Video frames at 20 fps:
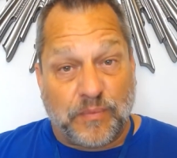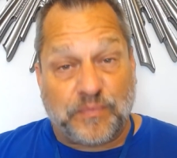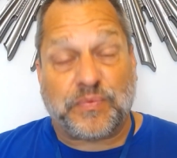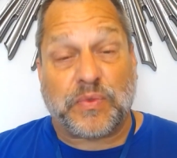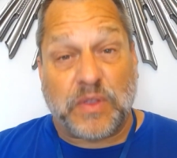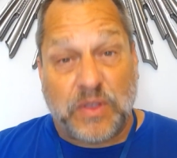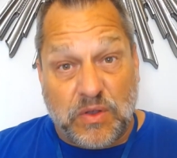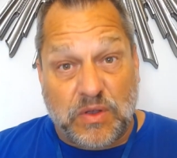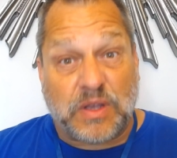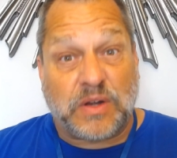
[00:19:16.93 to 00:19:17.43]

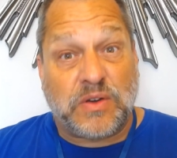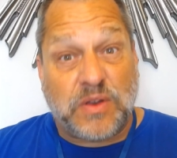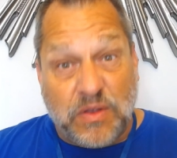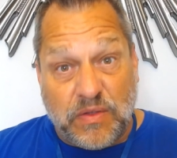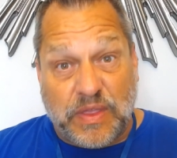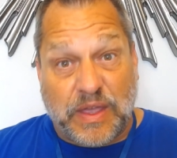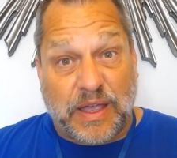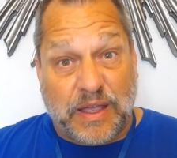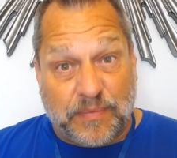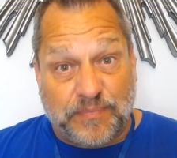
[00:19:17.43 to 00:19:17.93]
You can do
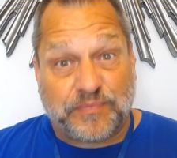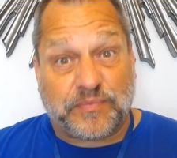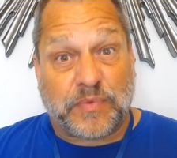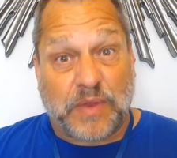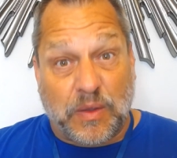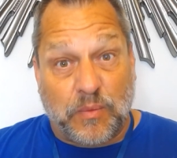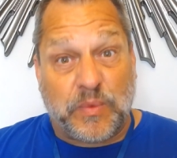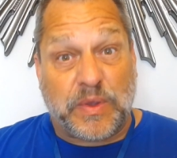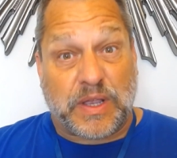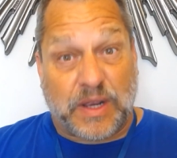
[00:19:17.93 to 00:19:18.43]
that,
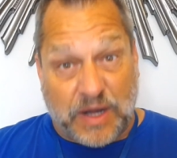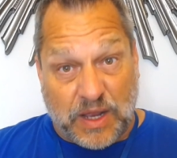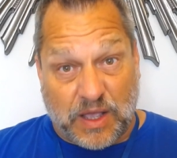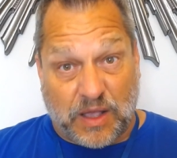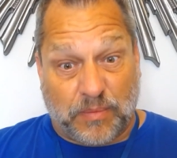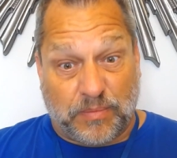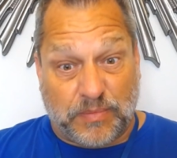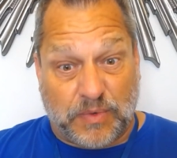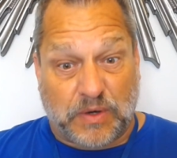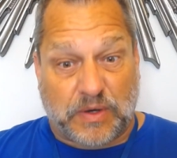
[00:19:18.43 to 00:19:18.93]
and we can
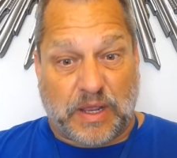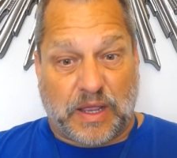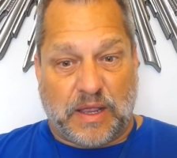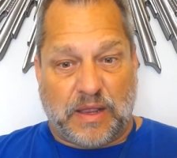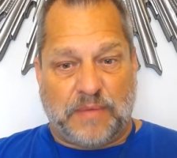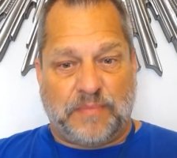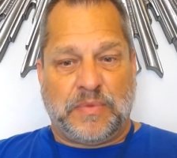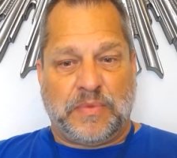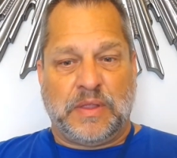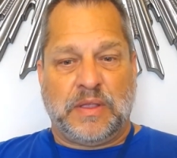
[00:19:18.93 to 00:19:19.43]
help,
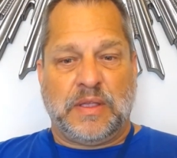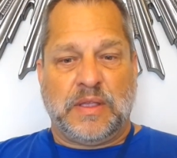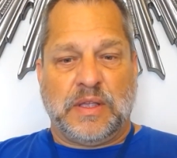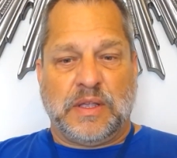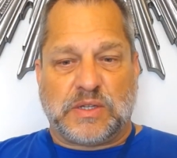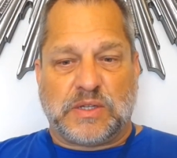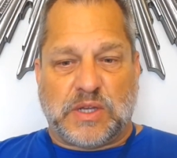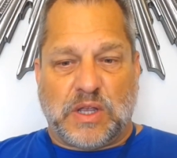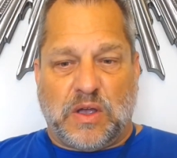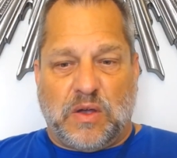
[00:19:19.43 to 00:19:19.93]
okay?
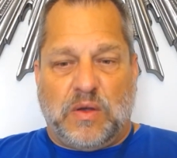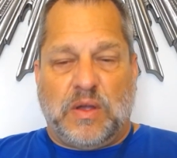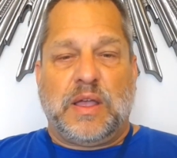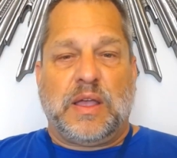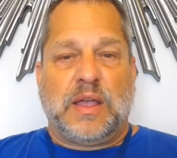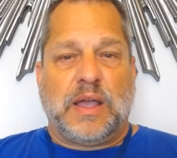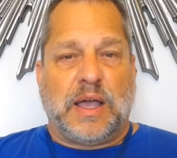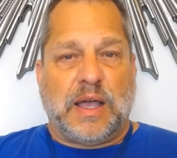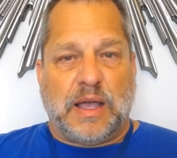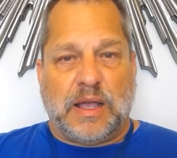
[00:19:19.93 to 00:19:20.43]
So
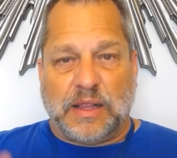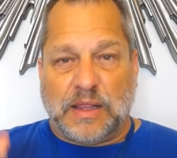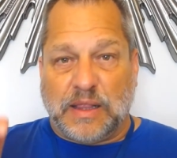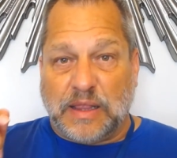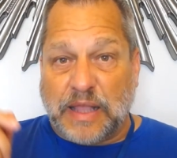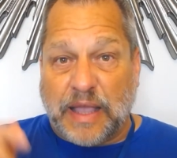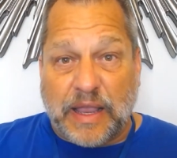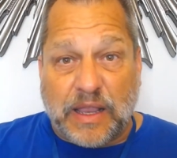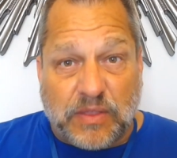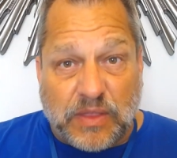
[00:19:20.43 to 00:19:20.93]

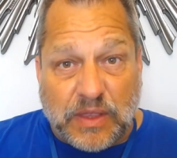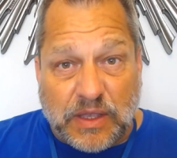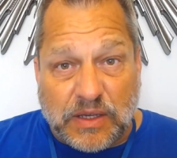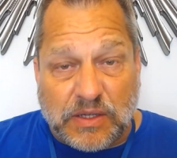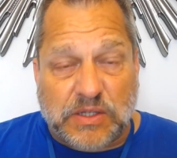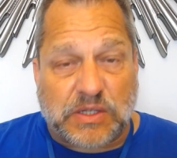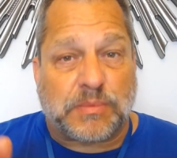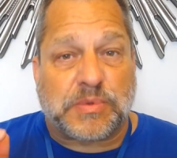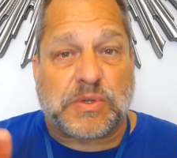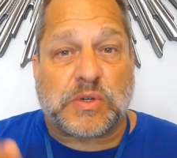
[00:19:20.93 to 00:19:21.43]
like
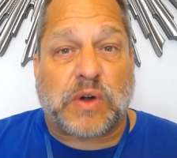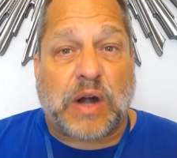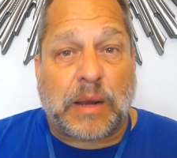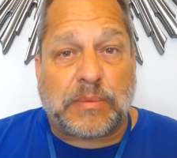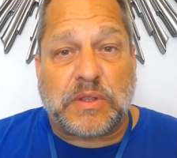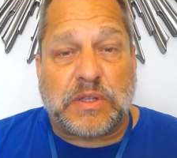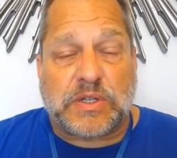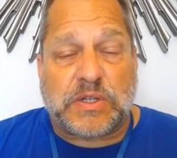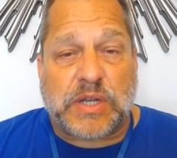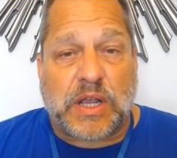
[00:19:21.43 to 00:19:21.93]
this, subscribe
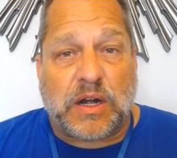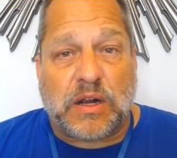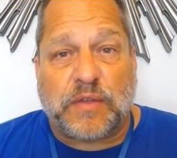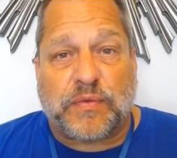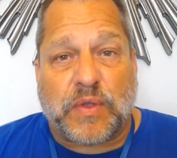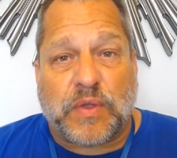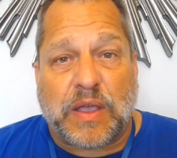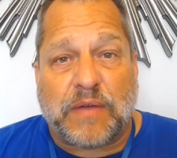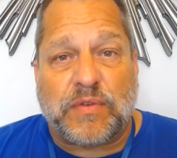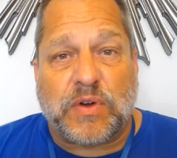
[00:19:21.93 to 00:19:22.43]
to the channel
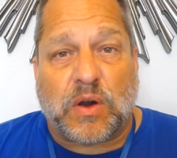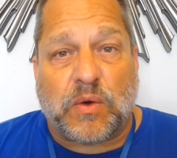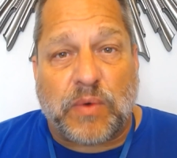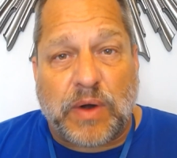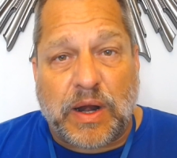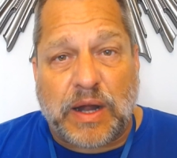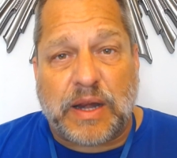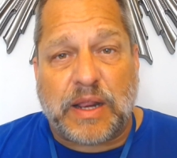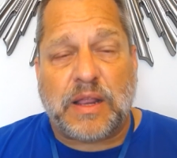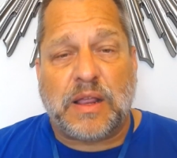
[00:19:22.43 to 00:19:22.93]
if you haven't
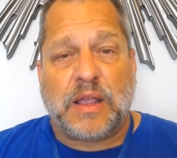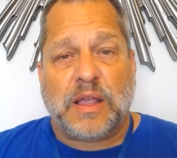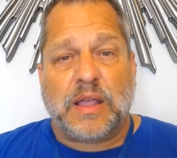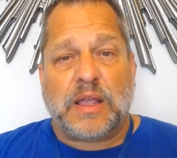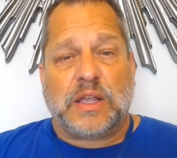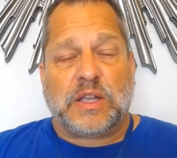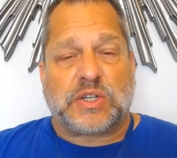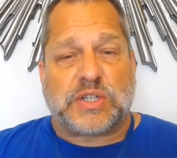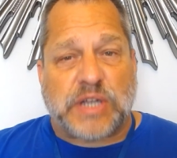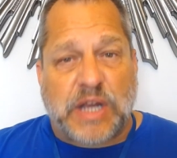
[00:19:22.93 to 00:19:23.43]
already,
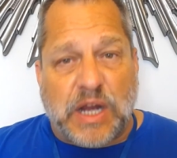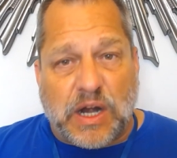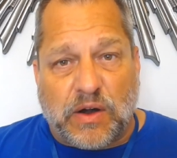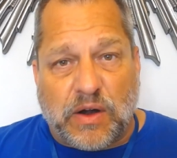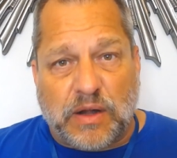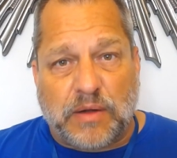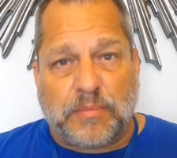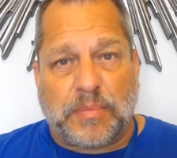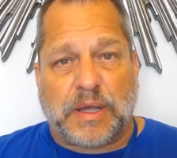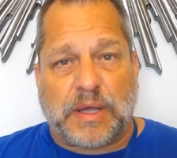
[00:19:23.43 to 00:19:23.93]
share
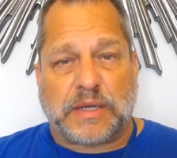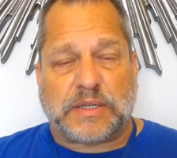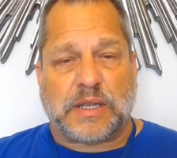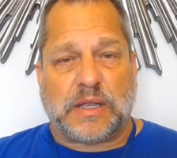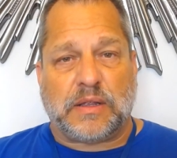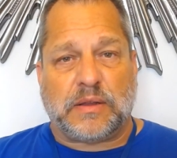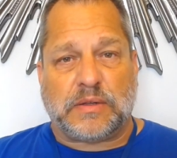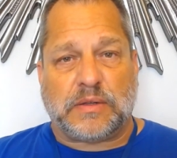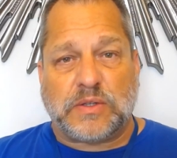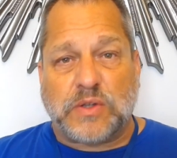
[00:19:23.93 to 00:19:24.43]
it, but
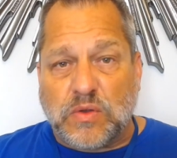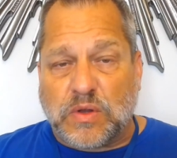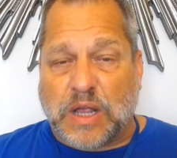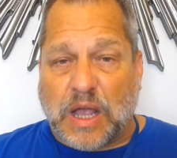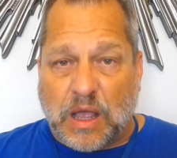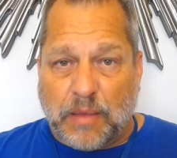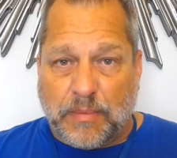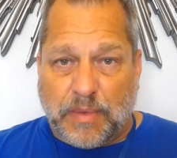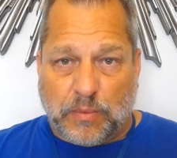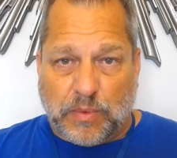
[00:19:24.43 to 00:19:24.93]
do
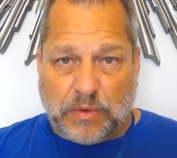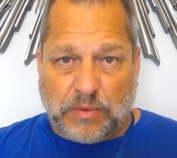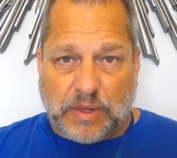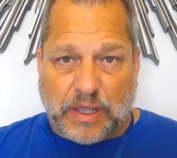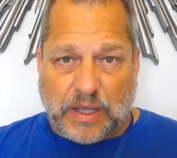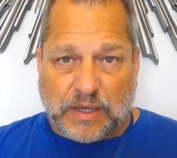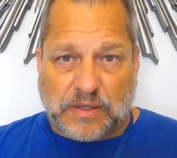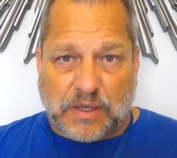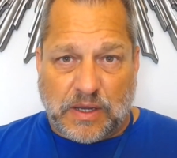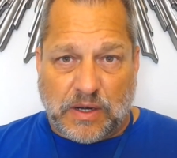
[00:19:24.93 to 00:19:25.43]
comment. We would
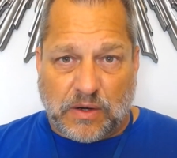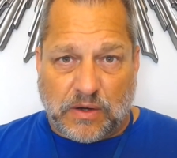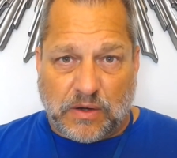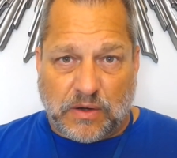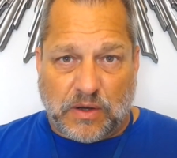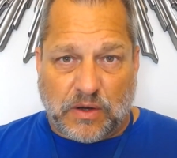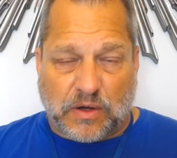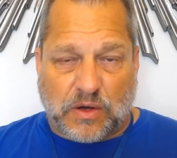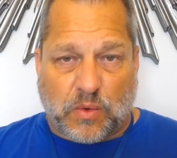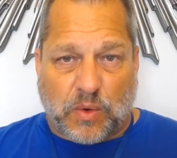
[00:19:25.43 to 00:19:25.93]
like to hear
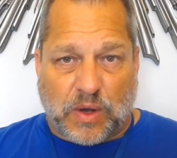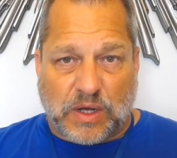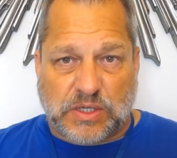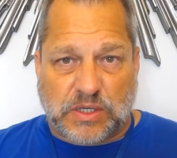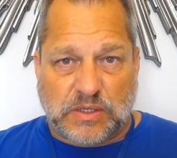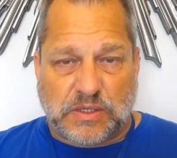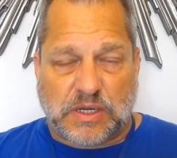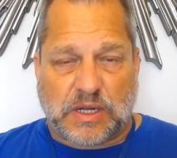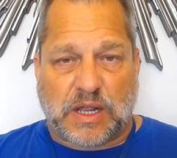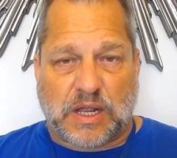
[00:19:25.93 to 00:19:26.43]
your
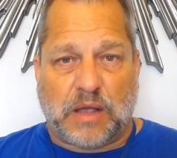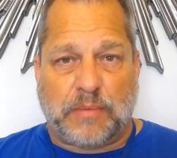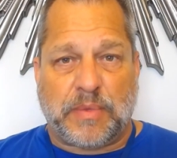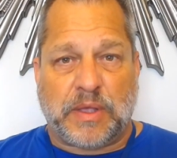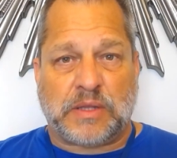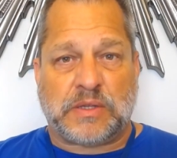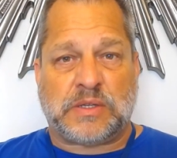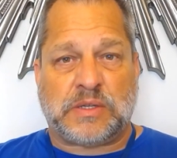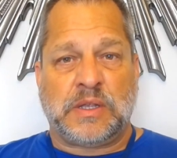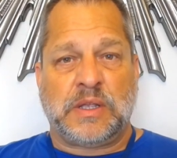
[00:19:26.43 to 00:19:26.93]
questions and
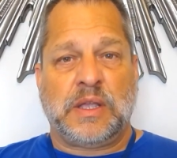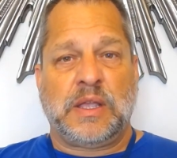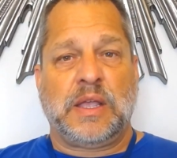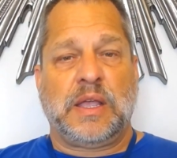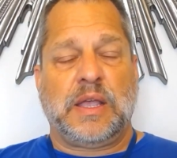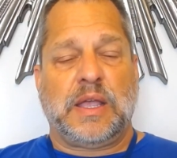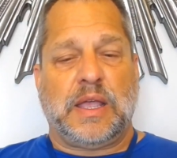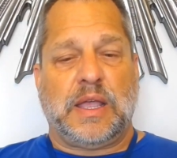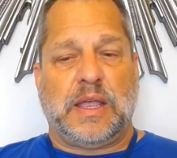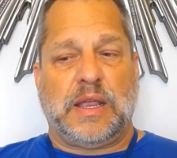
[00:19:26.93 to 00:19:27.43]
comments,
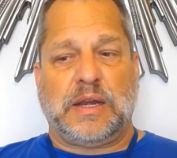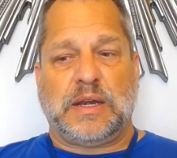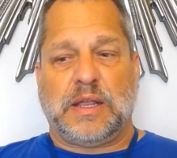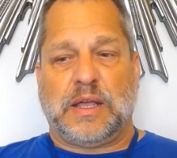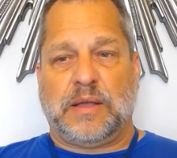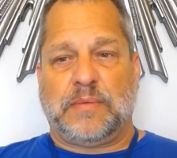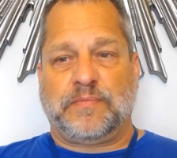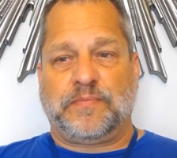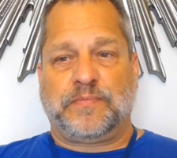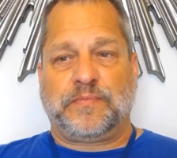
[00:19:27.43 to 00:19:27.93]
and
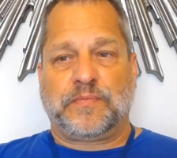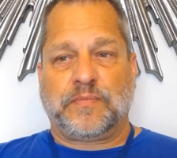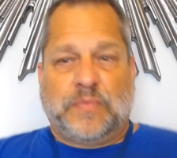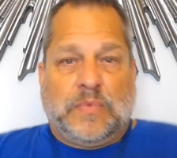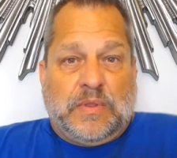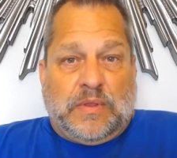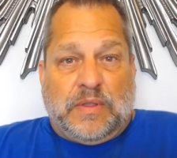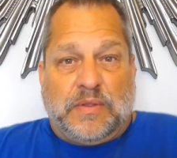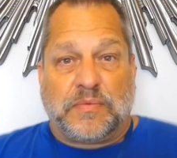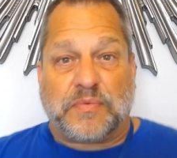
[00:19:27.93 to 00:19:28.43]

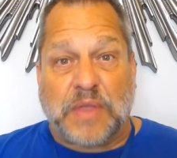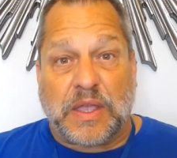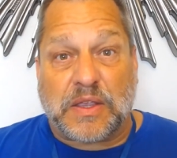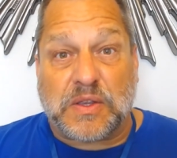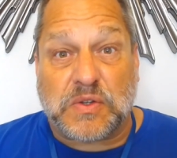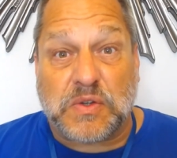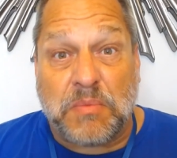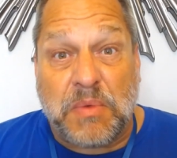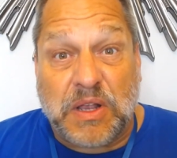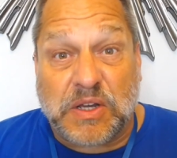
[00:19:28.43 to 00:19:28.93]
thank you
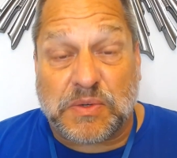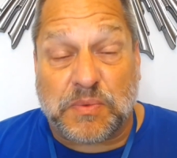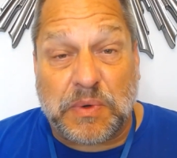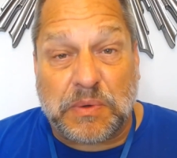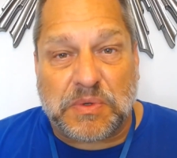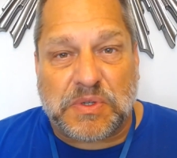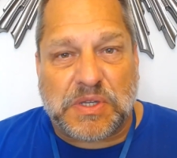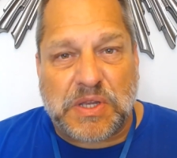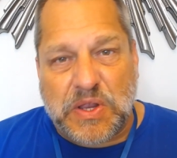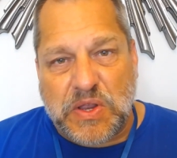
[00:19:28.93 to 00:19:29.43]
so much. We
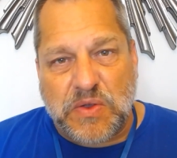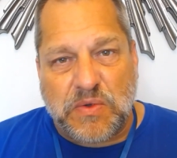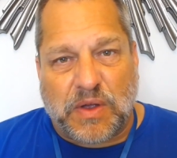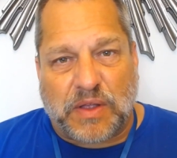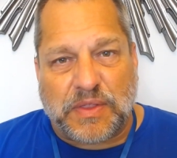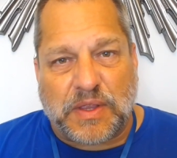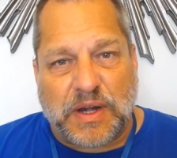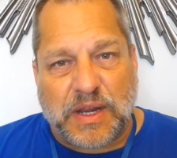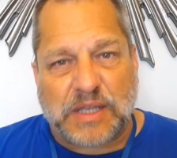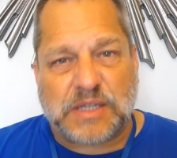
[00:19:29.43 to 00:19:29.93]
will see you
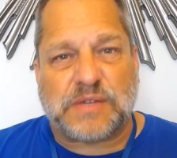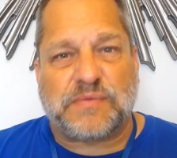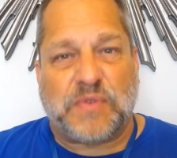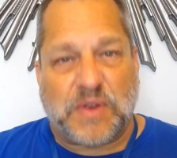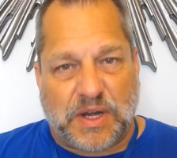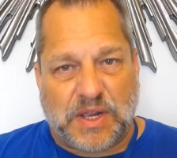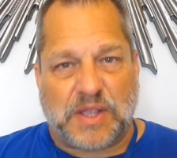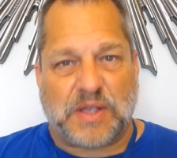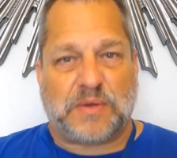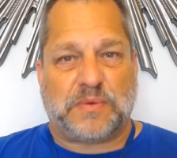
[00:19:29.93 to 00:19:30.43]
on the next
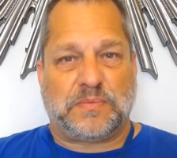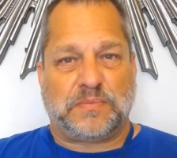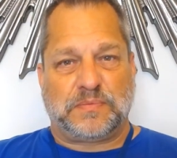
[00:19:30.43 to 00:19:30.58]
video.